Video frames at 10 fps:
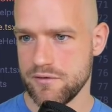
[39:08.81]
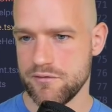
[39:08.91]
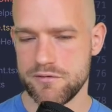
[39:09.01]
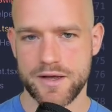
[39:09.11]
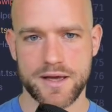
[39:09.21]

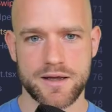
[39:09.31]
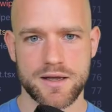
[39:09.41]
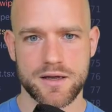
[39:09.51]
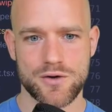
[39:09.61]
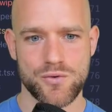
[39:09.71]
Very
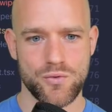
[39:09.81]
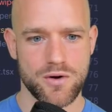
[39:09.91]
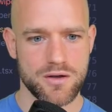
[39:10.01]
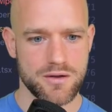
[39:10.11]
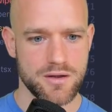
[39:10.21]
cool.
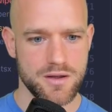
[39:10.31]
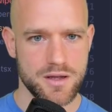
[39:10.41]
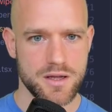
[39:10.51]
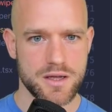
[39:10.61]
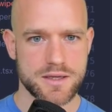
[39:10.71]

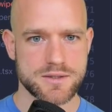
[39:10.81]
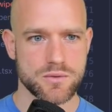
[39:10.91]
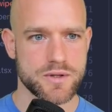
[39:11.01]
So